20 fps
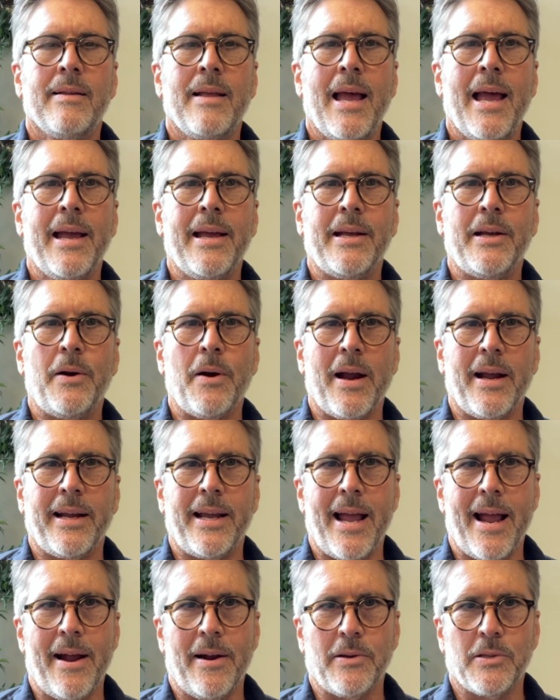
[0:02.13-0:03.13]
Hey,
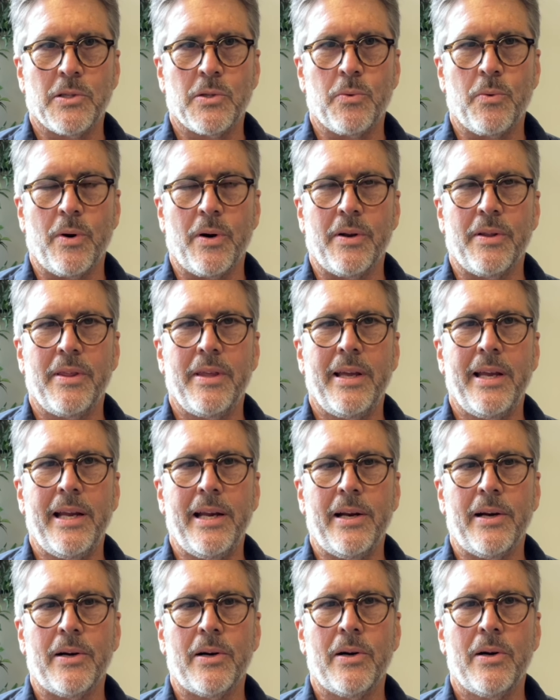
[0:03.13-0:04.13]
Greg Houseworth
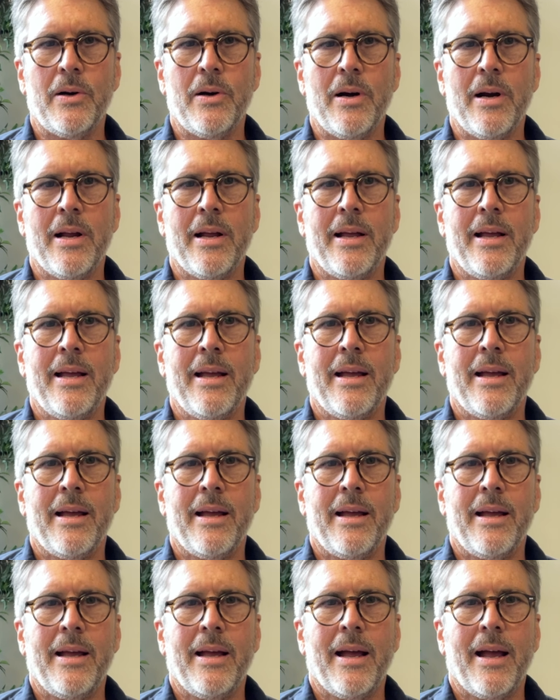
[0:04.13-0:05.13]
here,
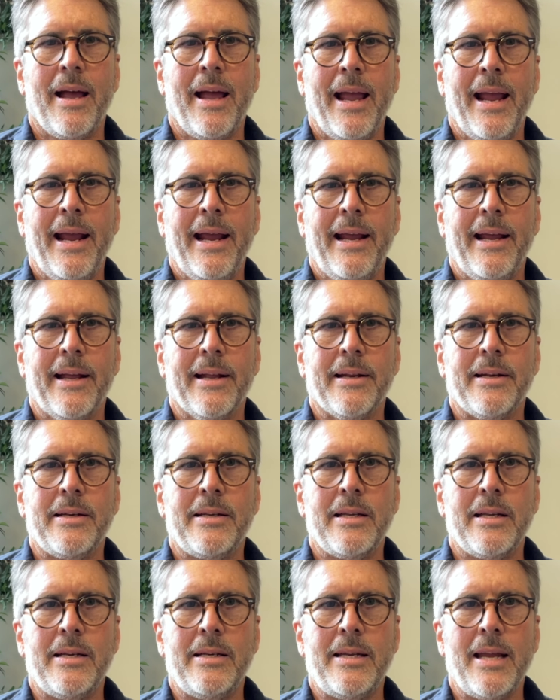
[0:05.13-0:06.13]
and
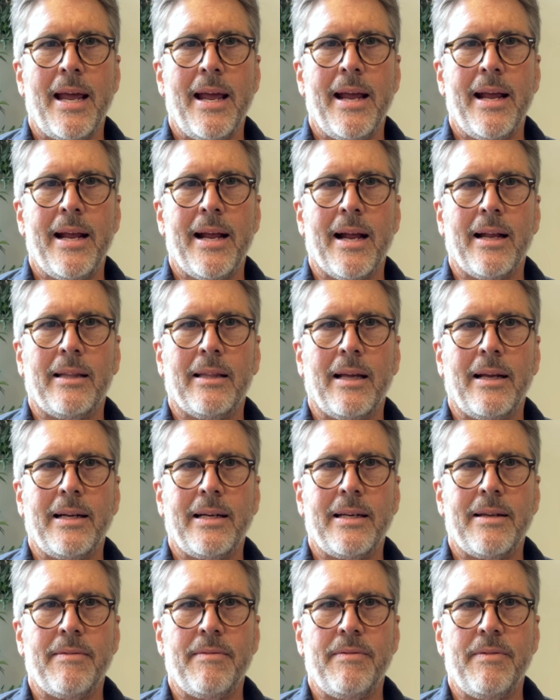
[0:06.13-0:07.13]
today I'd
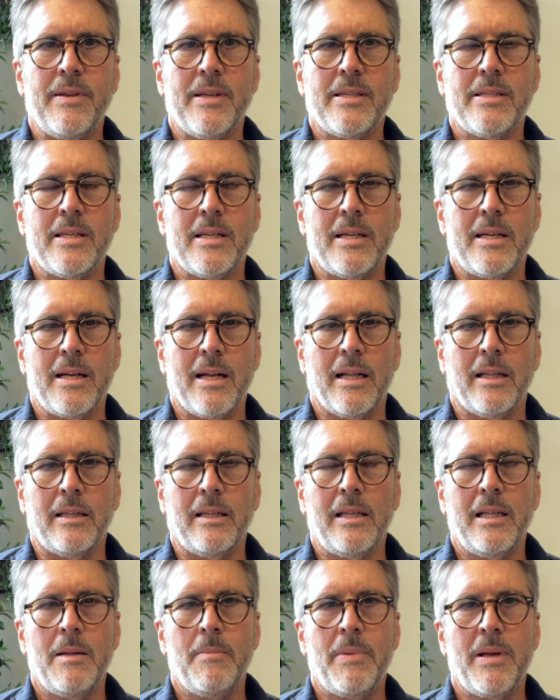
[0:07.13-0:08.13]
like to visit a
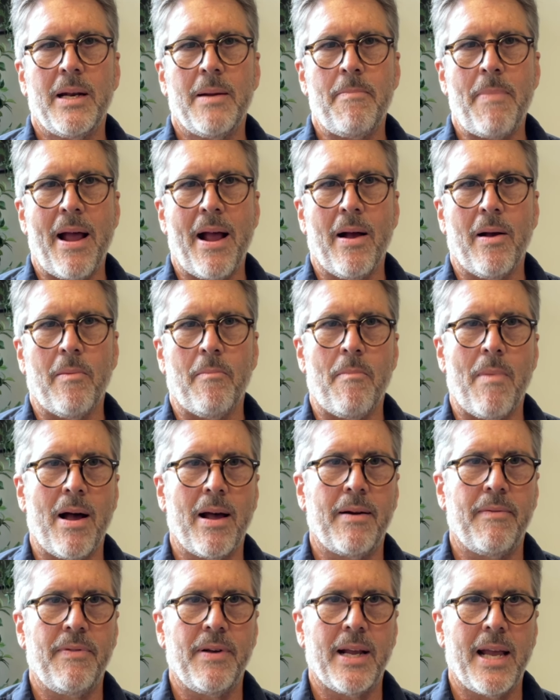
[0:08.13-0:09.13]
little bit about
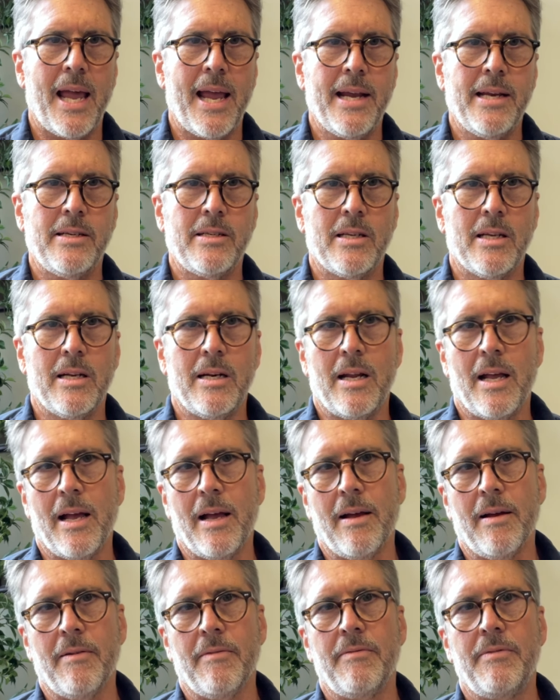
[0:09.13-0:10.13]
modification
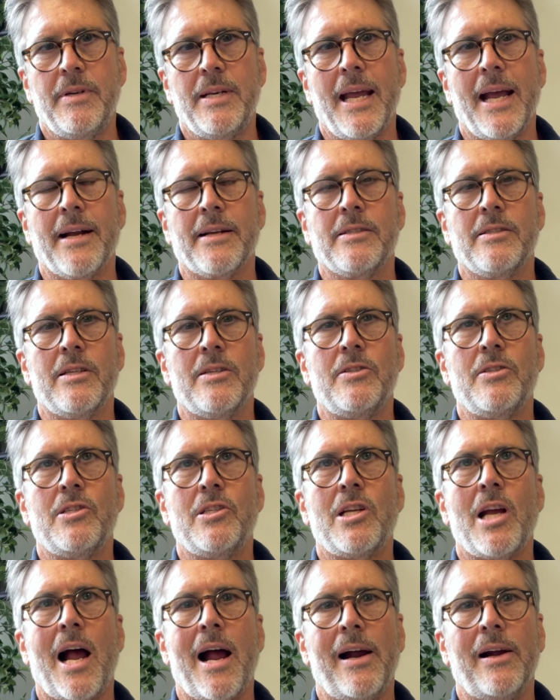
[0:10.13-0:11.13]
of Texas
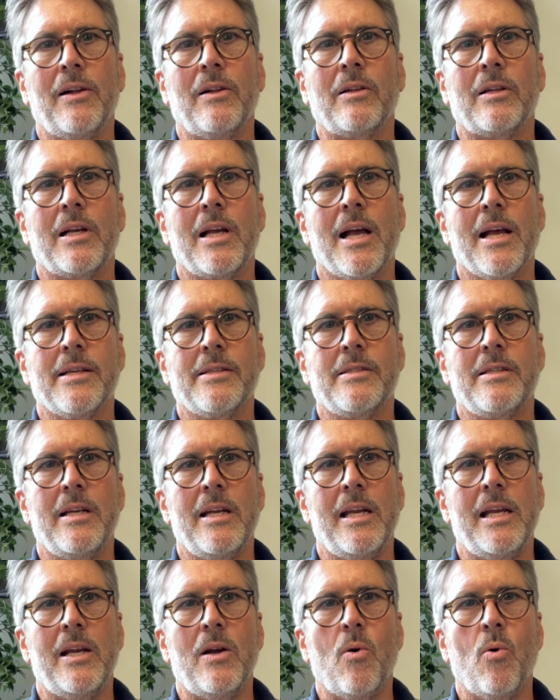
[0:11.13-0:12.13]
child
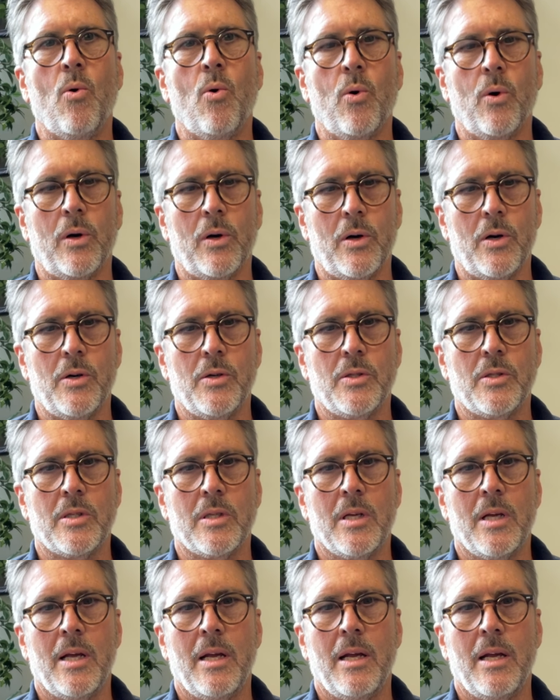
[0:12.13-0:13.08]
custody orders.